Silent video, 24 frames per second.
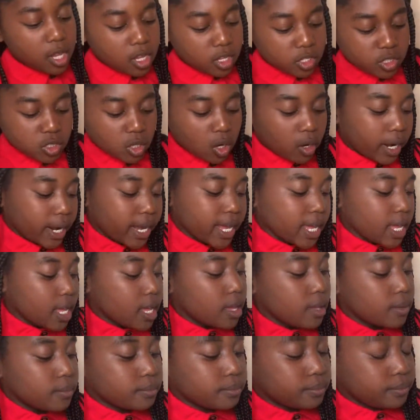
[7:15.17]
Sorry.
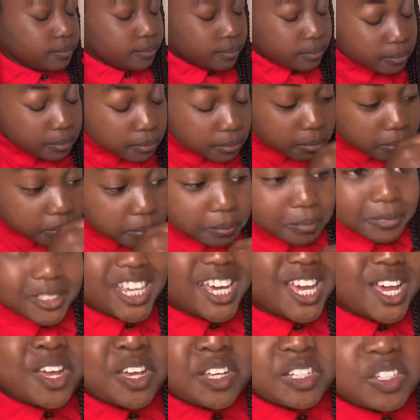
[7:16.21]

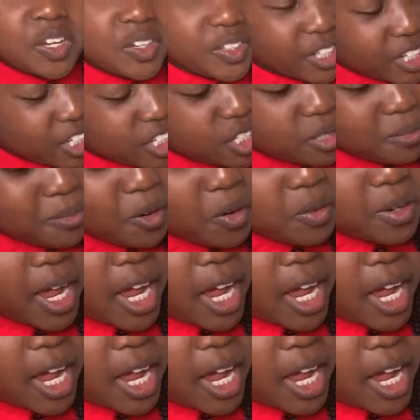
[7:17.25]
So this small